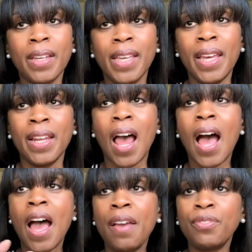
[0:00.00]
Again,
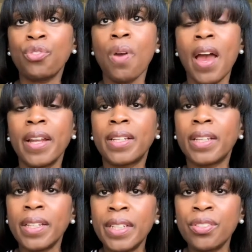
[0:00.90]
I've tried
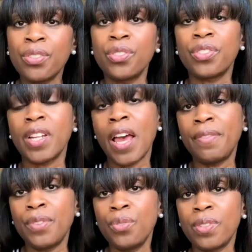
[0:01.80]
cleansers and
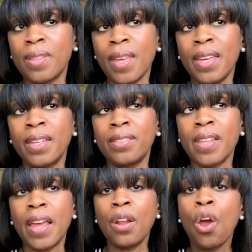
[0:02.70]
I've used things
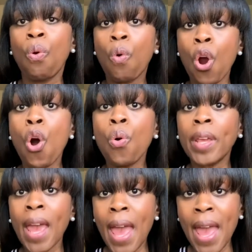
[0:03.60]
that were
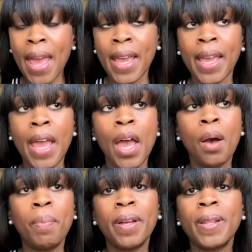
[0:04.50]
okay,
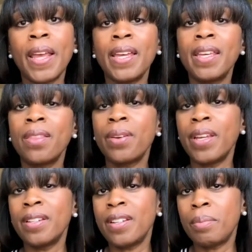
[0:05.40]
but they either
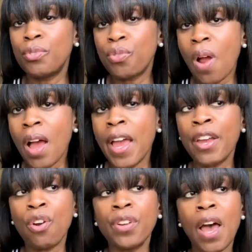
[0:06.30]
ended up
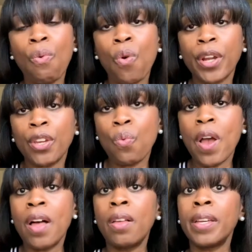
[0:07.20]
drying or not working
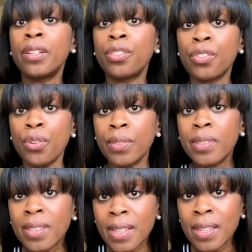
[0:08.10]
well in a certain
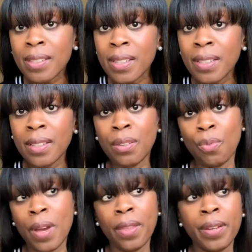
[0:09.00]
season,
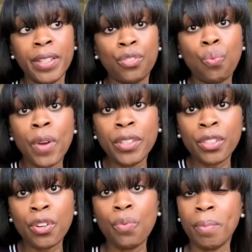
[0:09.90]
whether it's
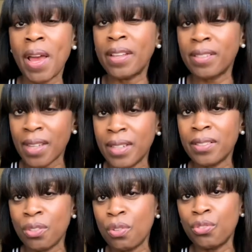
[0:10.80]
winter when my skin
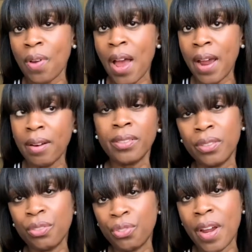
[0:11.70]
is a little drier, a
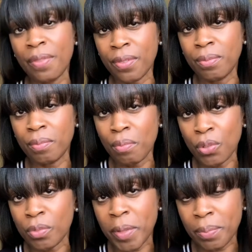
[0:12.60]
little drier for
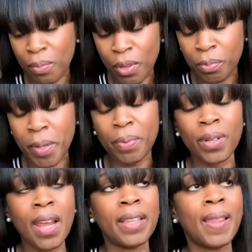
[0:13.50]
most people, most people
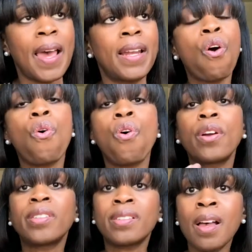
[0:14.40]
are like that,
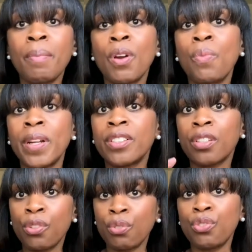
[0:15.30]
or summer when it's
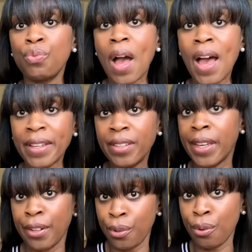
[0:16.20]
a little too hot and you
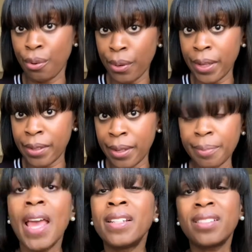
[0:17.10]
get a little
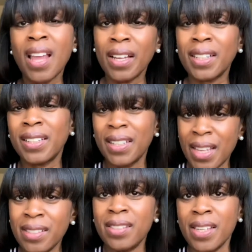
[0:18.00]
greasy and it's not
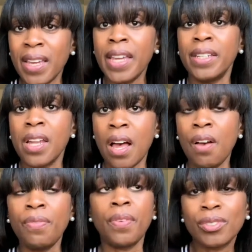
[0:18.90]
cleansing
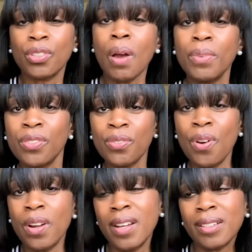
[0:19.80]
enough. So I was
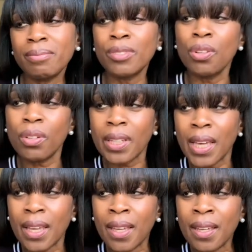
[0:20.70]
sort of
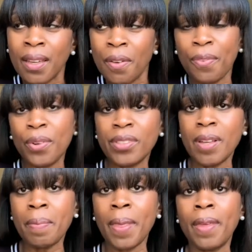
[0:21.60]
looking for
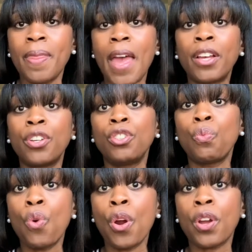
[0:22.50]
something that could
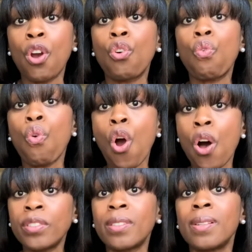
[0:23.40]
work
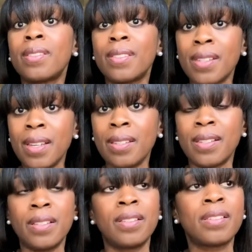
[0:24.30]
across
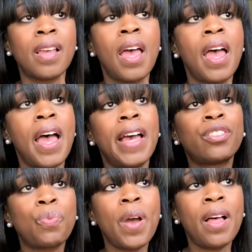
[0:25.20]
seasons
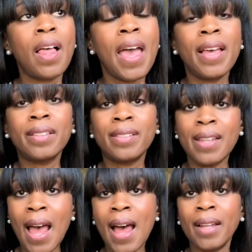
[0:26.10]
as well as
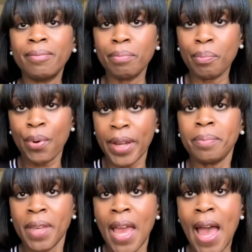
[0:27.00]
not
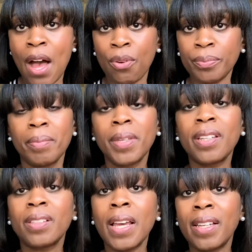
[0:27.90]
break me out.
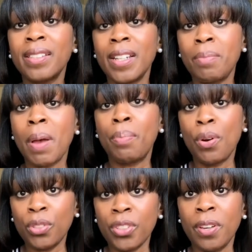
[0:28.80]
Because like I said in my
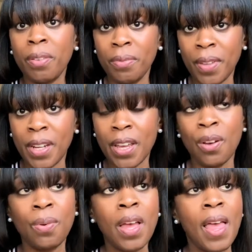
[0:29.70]
Boscia
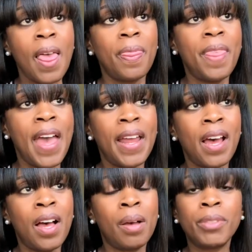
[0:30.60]
video, that,
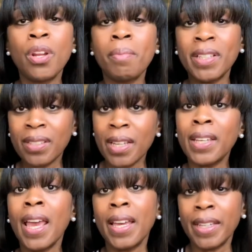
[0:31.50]
um, you know, my
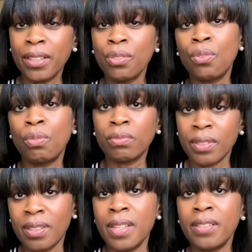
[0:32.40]
skin can get a little
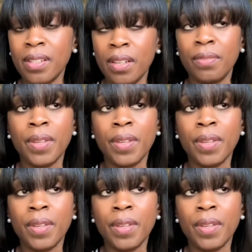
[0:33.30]
sensitive.